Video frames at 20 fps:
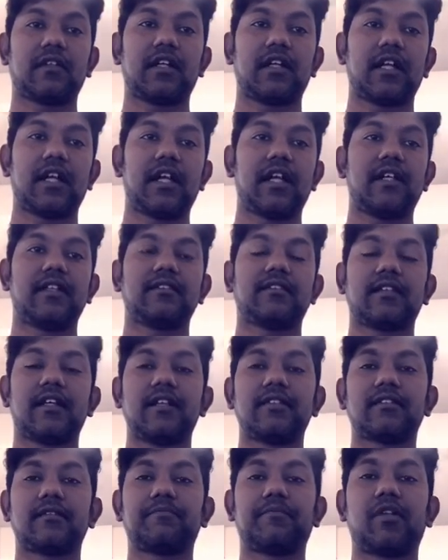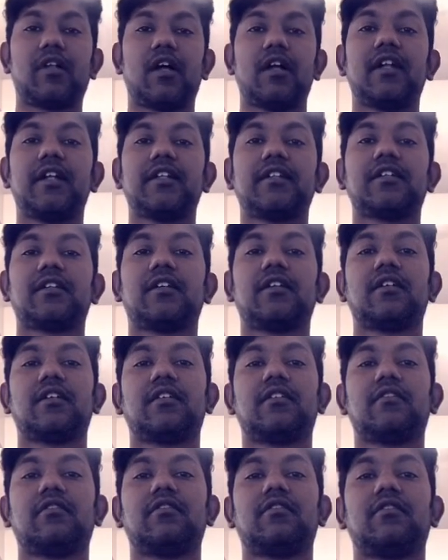is a planet
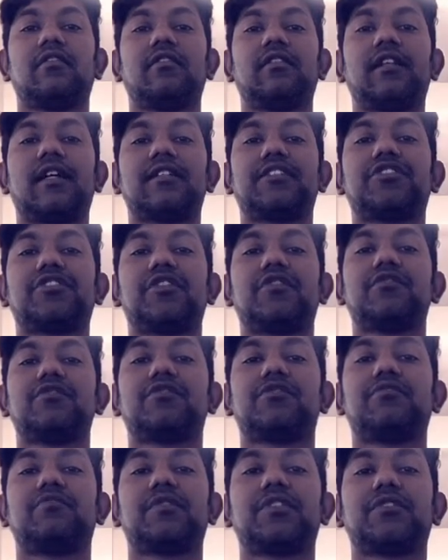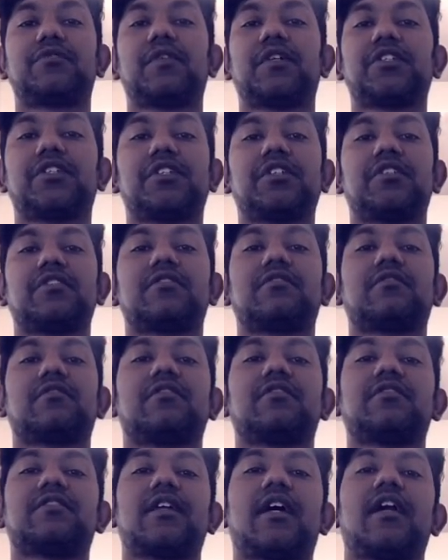that shows restrictions.
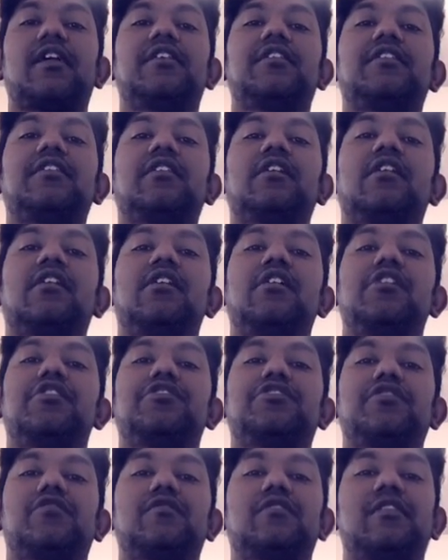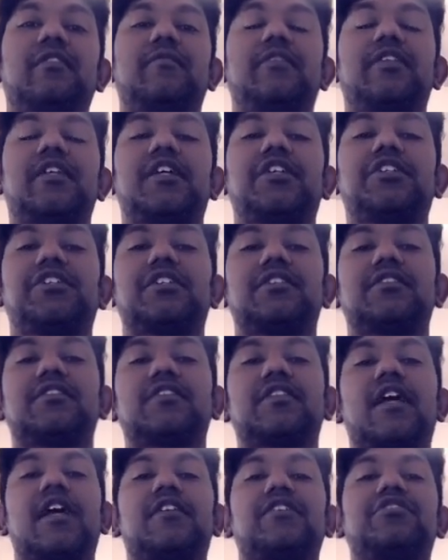Saturn shows limitations.
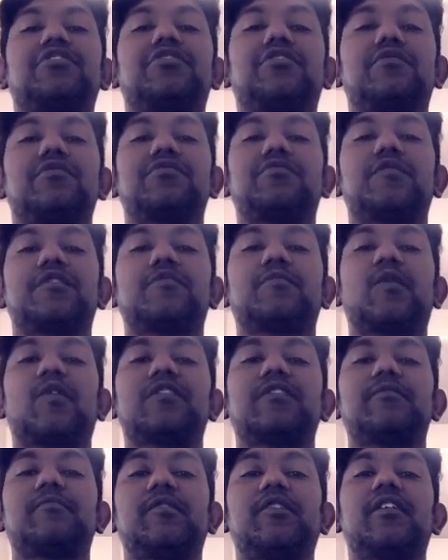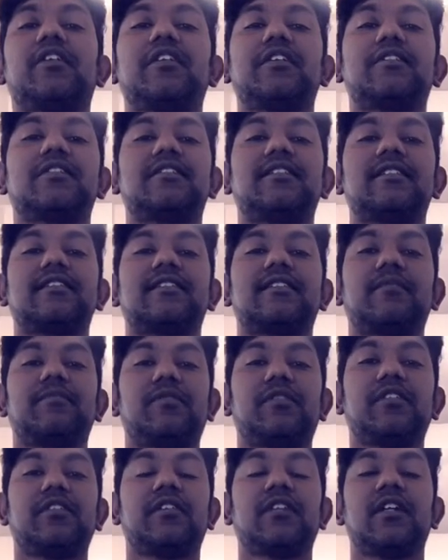Saturn shows responsibilities,
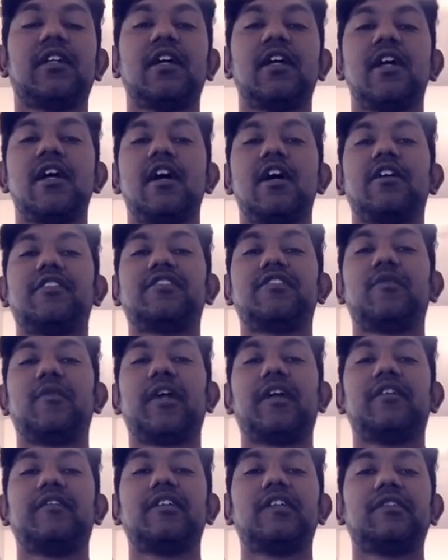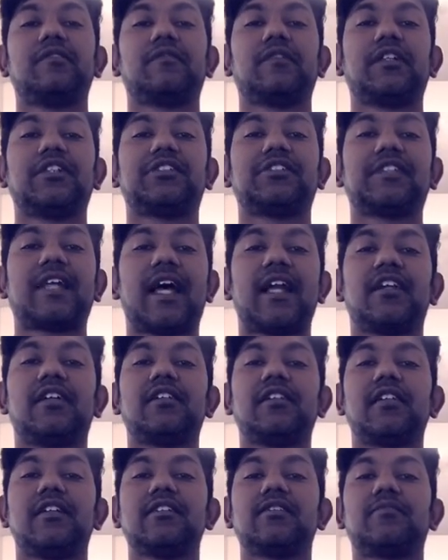discipline. So wherever
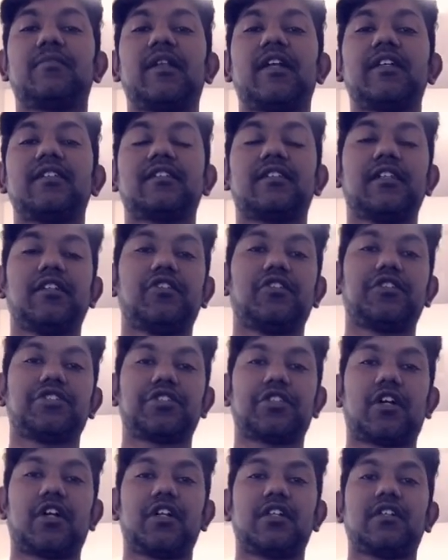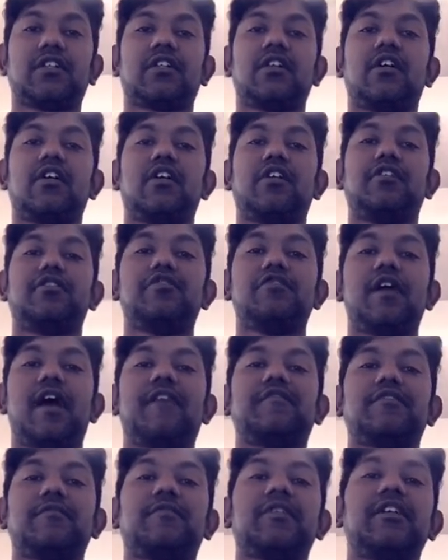Saturn is placed in your chart, you
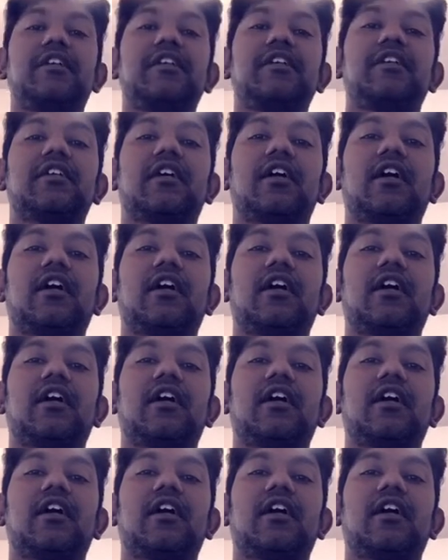have to be